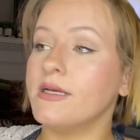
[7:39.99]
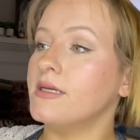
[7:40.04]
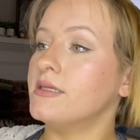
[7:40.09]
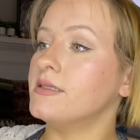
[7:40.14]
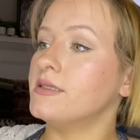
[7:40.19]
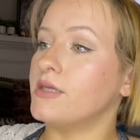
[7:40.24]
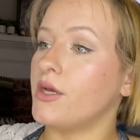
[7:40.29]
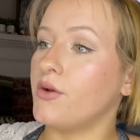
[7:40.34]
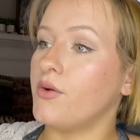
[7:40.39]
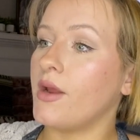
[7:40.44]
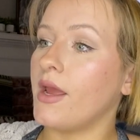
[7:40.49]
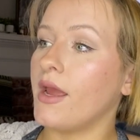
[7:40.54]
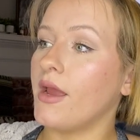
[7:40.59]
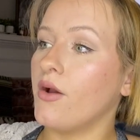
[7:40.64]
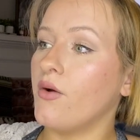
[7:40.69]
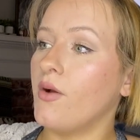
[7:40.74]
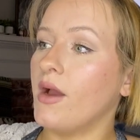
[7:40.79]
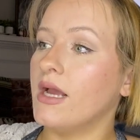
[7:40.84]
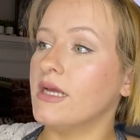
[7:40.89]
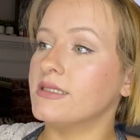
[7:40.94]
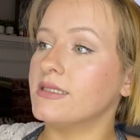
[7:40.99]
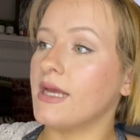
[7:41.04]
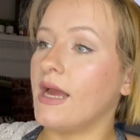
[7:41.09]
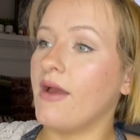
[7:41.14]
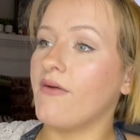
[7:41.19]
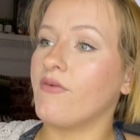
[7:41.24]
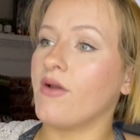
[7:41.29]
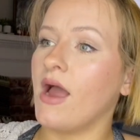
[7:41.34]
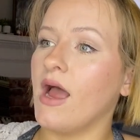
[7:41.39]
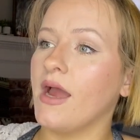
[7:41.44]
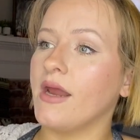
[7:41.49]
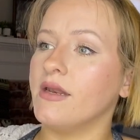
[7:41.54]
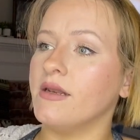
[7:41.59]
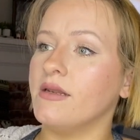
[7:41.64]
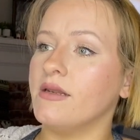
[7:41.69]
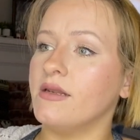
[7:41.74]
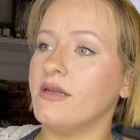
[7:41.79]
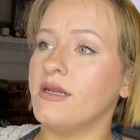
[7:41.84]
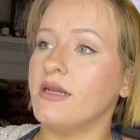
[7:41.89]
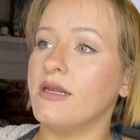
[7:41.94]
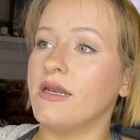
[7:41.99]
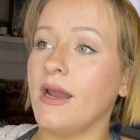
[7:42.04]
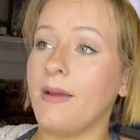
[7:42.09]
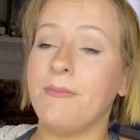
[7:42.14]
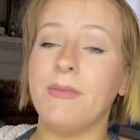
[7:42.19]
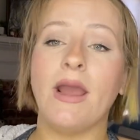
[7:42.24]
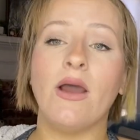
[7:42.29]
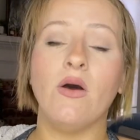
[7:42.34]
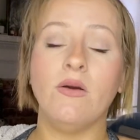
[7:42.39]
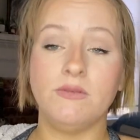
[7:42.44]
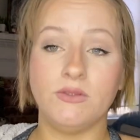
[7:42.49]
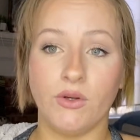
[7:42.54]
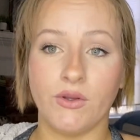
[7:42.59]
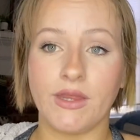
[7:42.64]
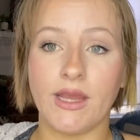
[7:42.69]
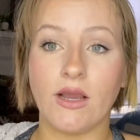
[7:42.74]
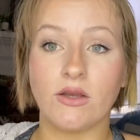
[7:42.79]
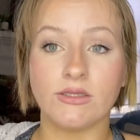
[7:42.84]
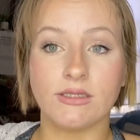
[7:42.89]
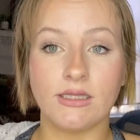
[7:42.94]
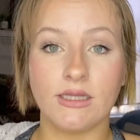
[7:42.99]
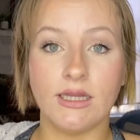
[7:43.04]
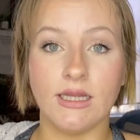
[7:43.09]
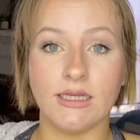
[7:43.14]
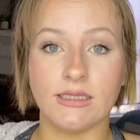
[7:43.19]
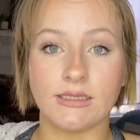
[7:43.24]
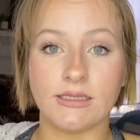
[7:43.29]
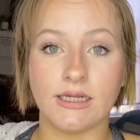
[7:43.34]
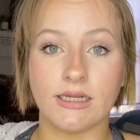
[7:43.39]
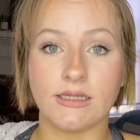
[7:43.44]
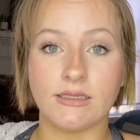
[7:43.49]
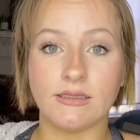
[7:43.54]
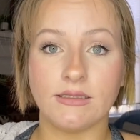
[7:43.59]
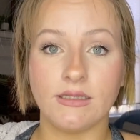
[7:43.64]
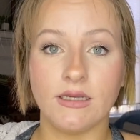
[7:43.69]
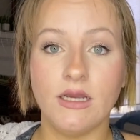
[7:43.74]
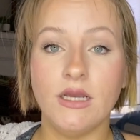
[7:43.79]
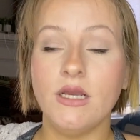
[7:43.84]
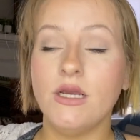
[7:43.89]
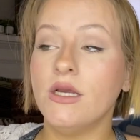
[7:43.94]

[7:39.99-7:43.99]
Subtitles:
And so now, as I've gotten, I'm now up to 1,000 listings.